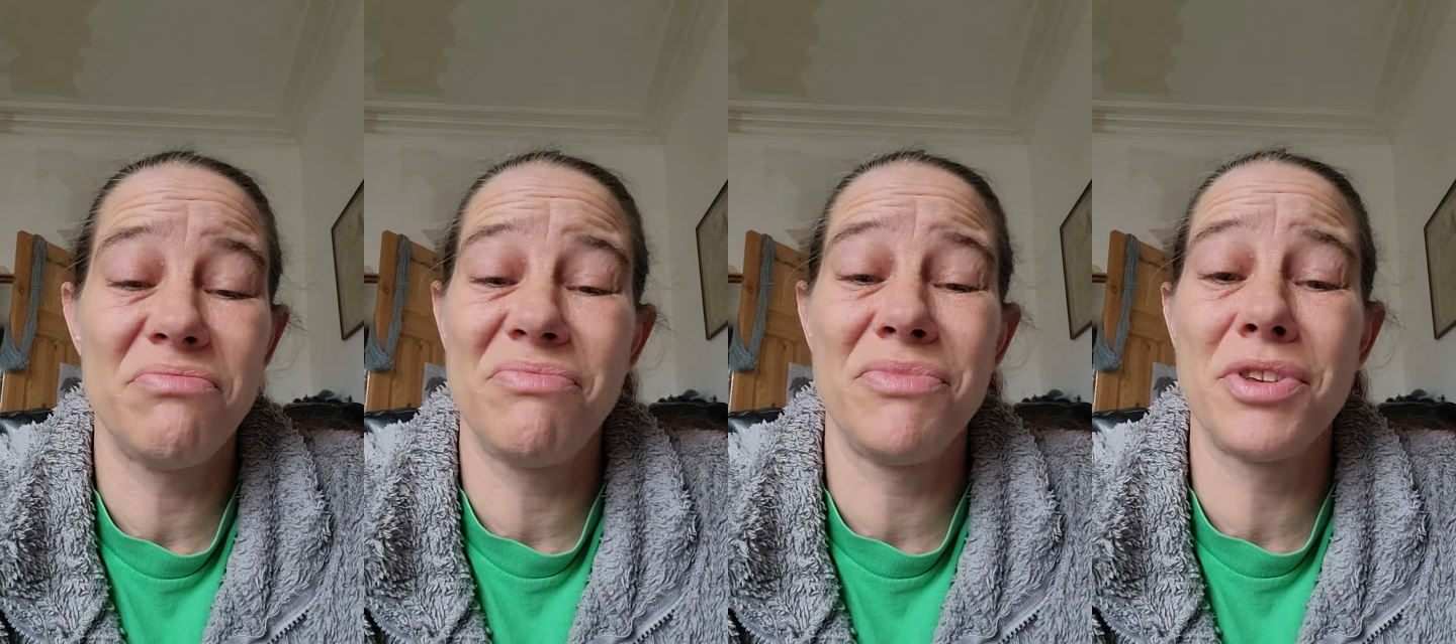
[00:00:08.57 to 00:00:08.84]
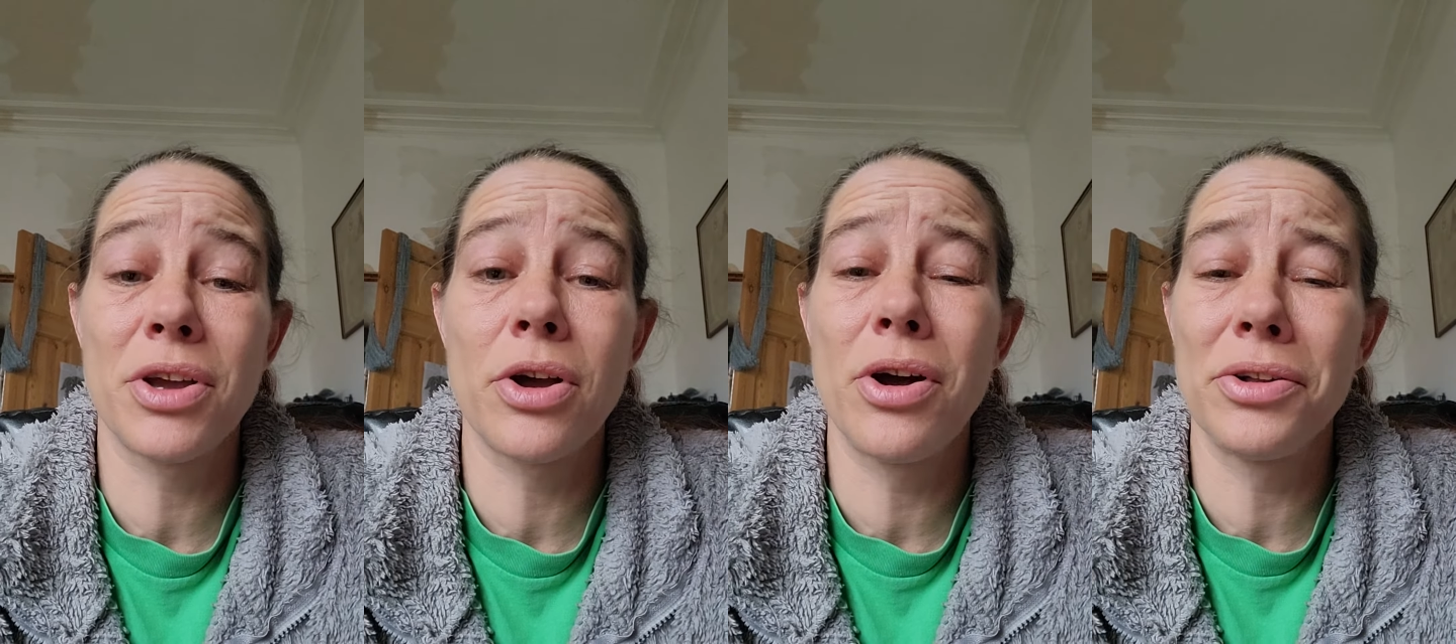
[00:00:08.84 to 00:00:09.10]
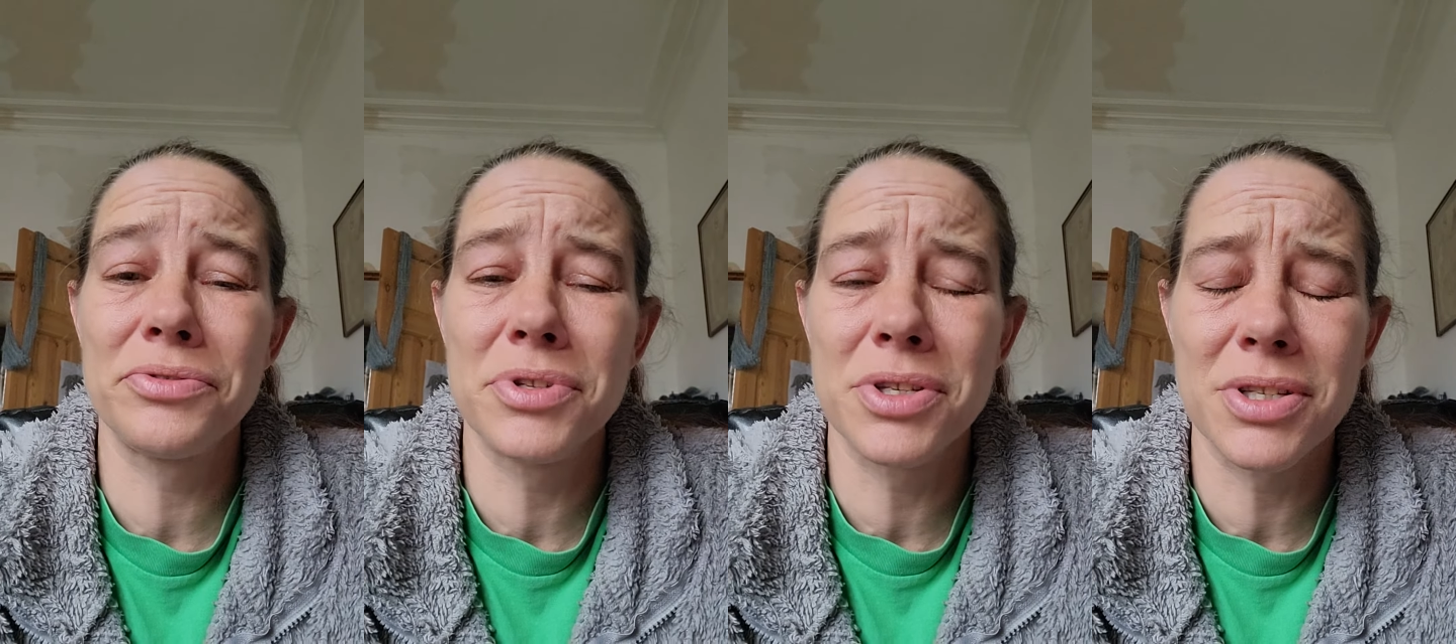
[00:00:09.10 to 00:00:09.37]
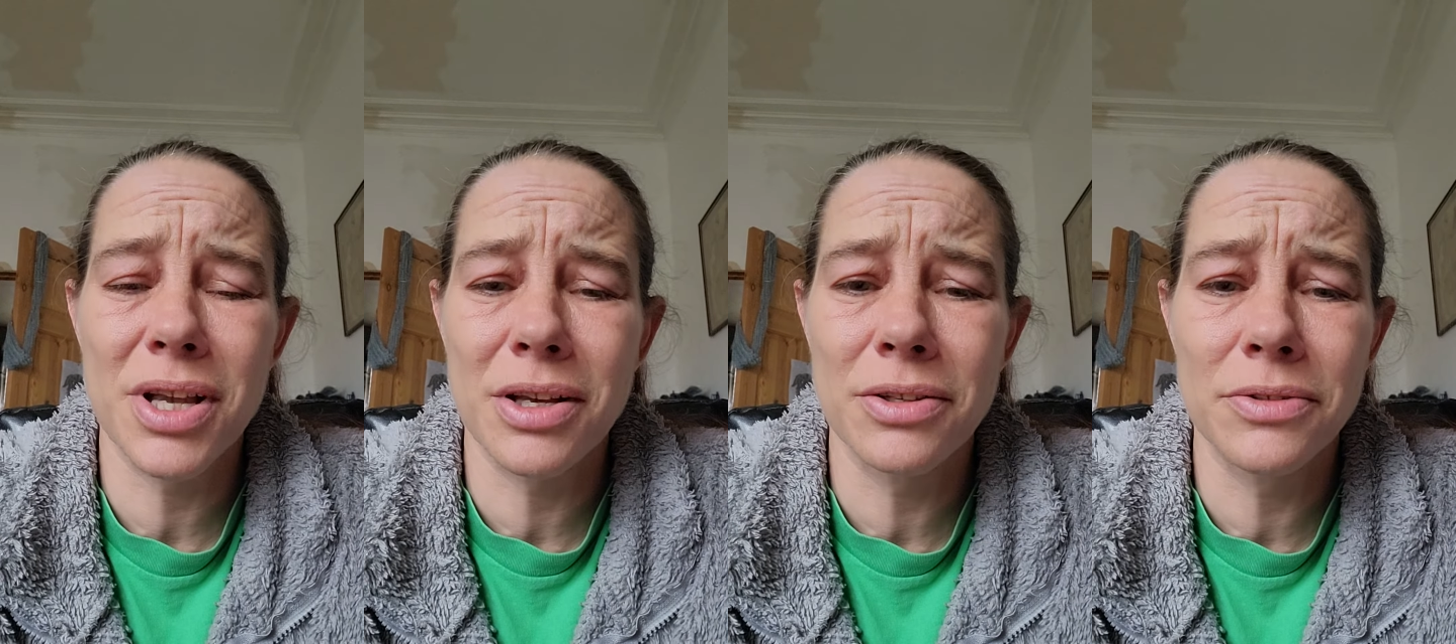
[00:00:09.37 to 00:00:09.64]
They called
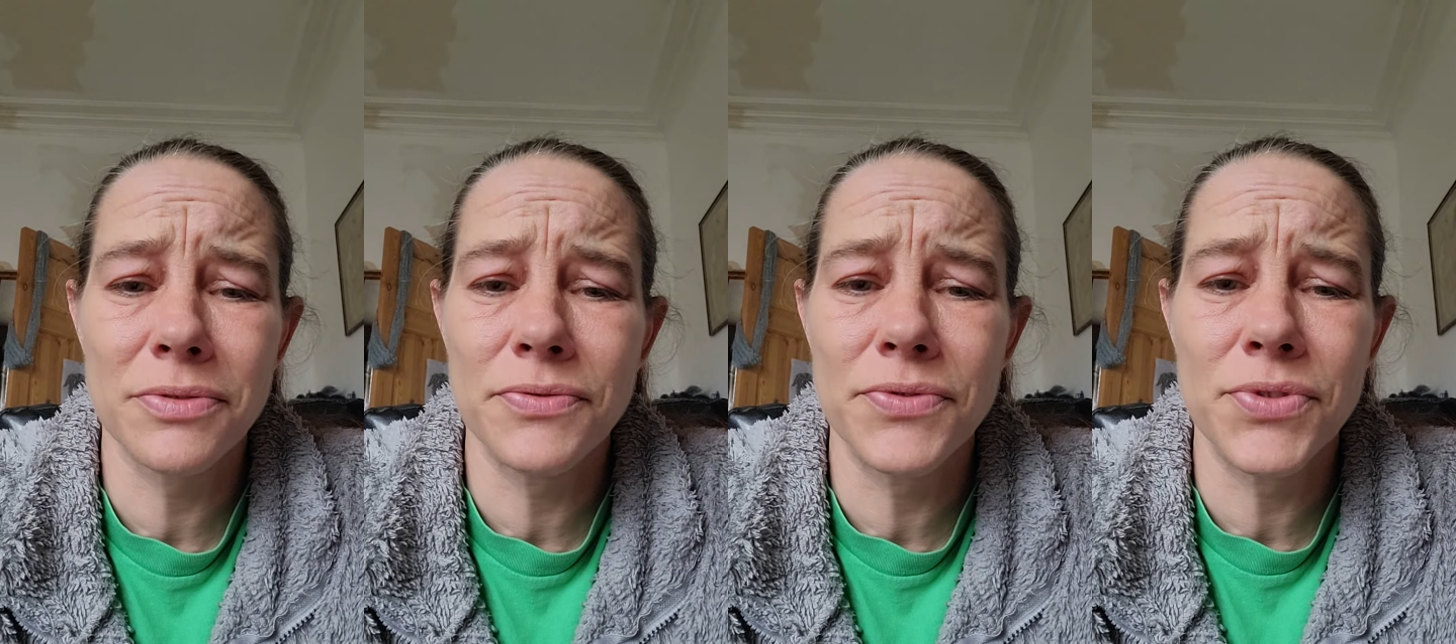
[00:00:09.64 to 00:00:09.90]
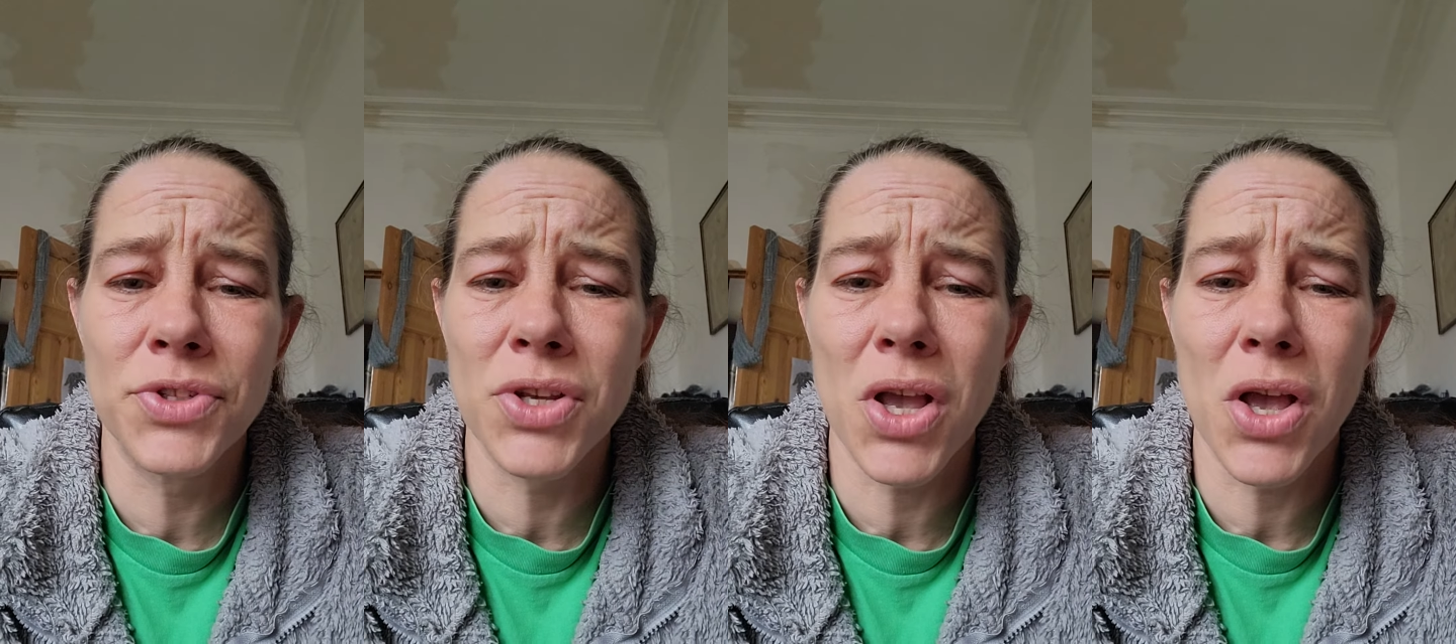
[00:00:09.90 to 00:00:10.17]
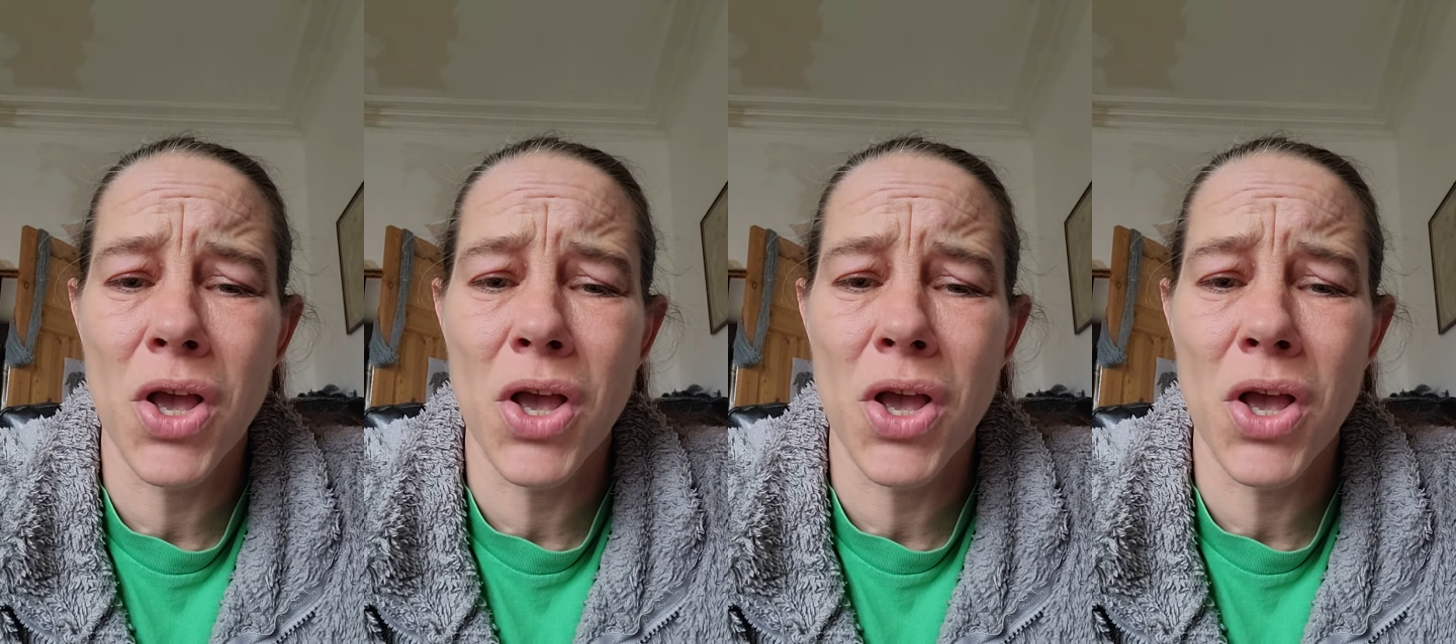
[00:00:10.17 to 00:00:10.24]
themselves